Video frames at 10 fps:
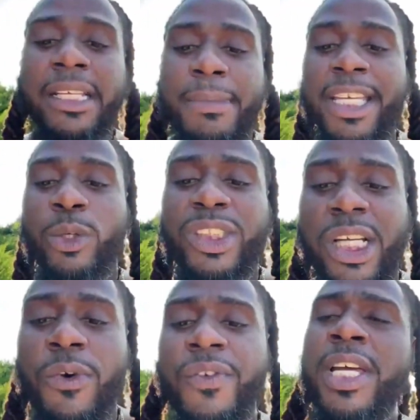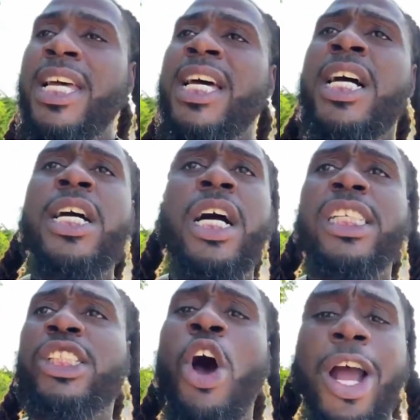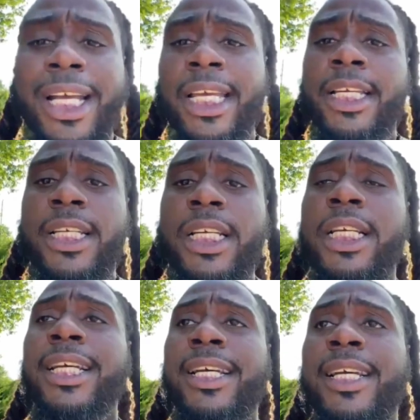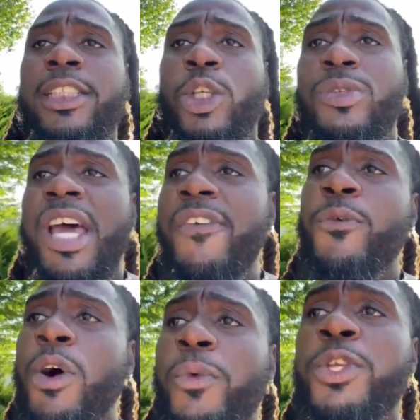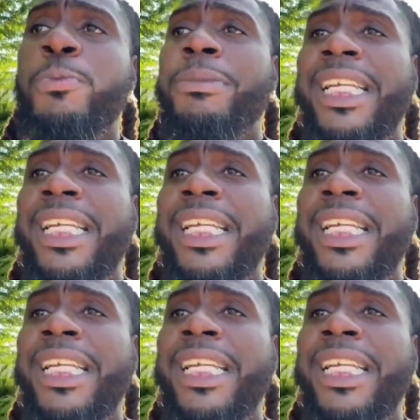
make yourself a target. So therefore, when you meet